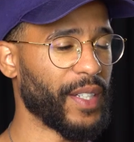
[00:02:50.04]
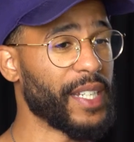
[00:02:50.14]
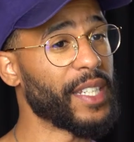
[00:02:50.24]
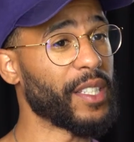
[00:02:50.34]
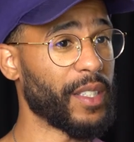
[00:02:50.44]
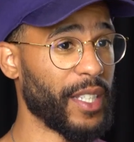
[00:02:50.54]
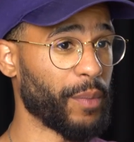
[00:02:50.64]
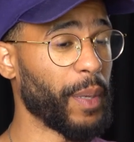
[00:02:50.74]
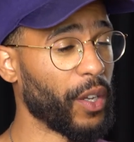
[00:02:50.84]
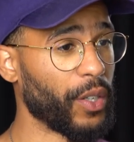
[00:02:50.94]
Right?
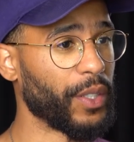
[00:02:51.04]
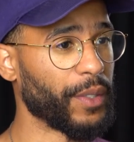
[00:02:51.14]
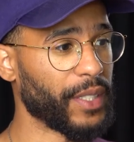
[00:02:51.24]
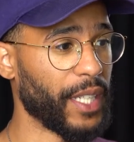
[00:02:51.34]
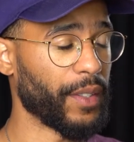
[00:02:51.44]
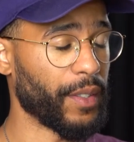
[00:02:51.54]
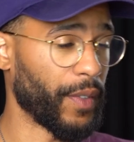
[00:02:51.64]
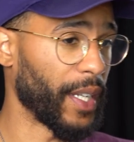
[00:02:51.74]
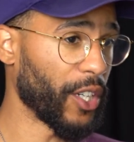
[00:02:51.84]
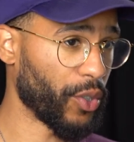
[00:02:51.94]
Let's pick on, say, the
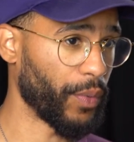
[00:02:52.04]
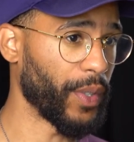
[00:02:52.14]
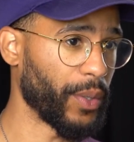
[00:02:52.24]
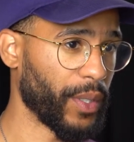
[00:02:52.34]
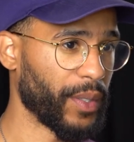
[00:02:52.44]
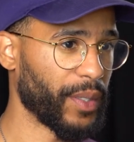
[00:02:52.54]
financial field.